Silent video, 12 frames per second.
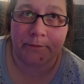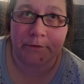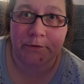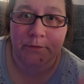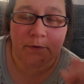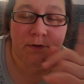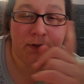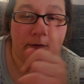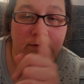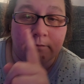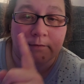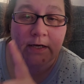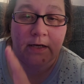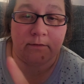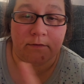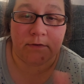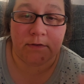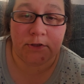do another
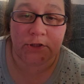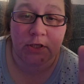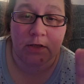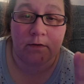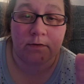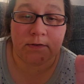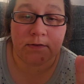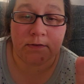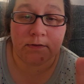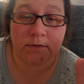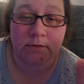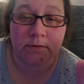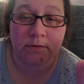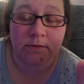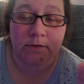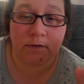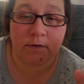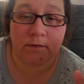round of the shells.
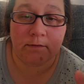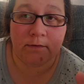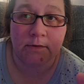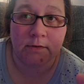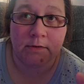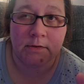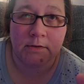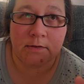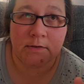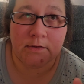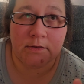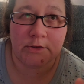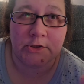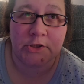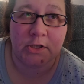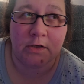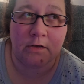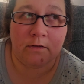So the
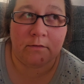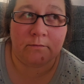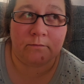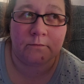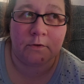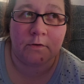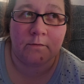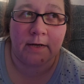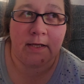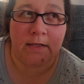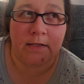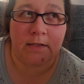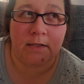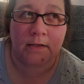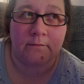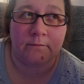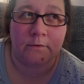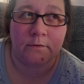shell row ended
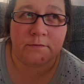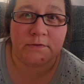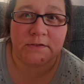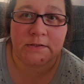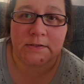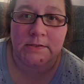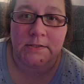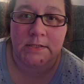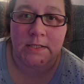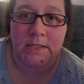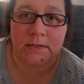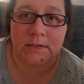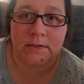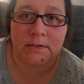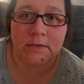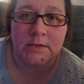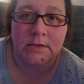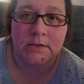on row 16.
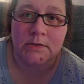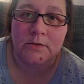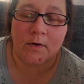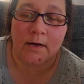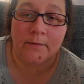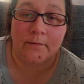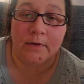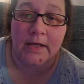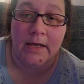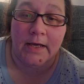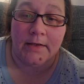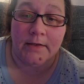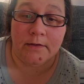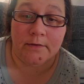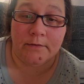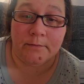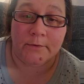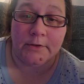So I will add
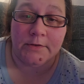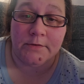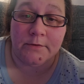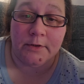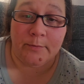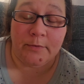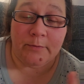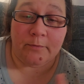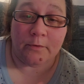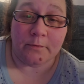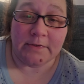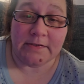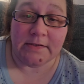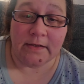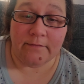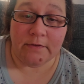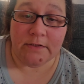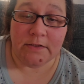another one. So that'll be row
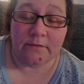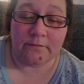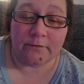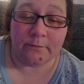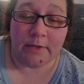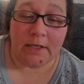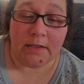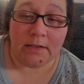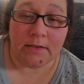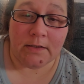17 for me.